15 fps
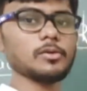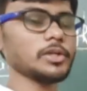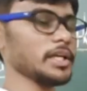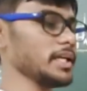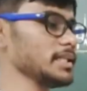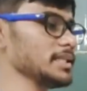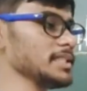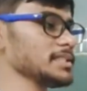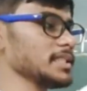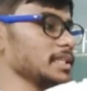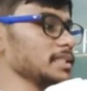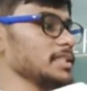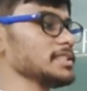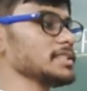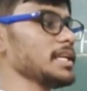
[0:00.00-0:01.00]
Okay,
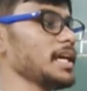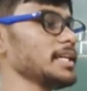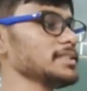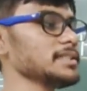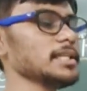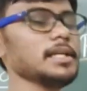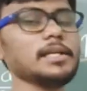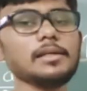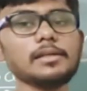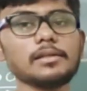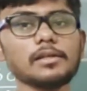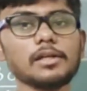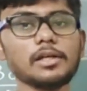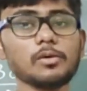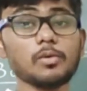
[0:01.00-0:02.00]
in this glass,
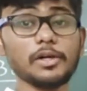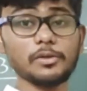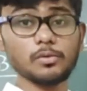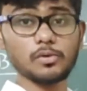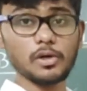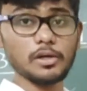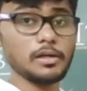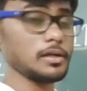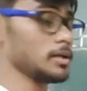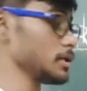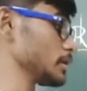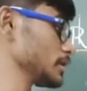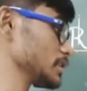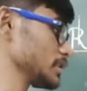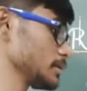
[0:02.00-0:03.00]
what you
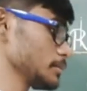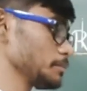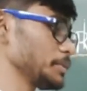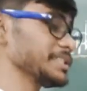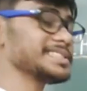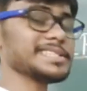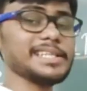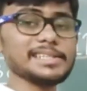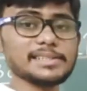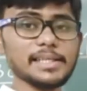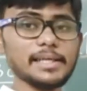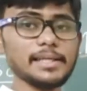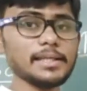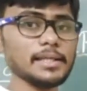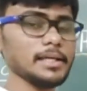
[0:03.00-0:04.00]
call pencil is
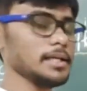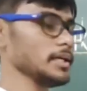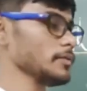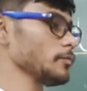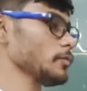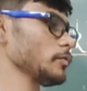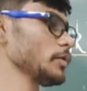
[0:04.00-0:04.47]
there.